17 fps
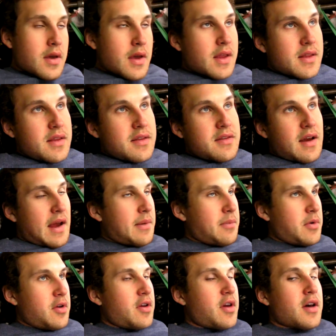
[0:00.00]
anytime
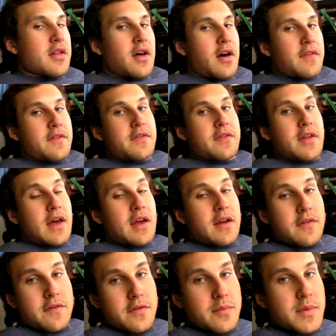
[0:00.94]
you cut off that
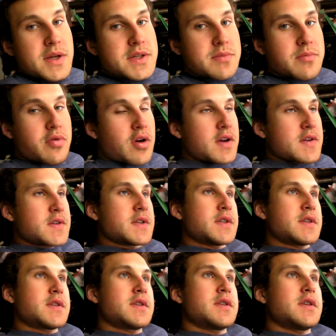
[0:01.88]
inflammation
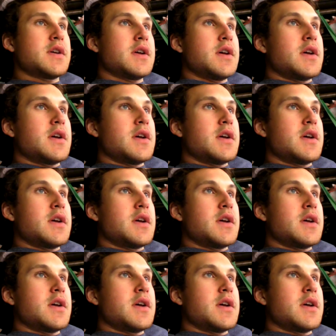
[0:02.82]
process,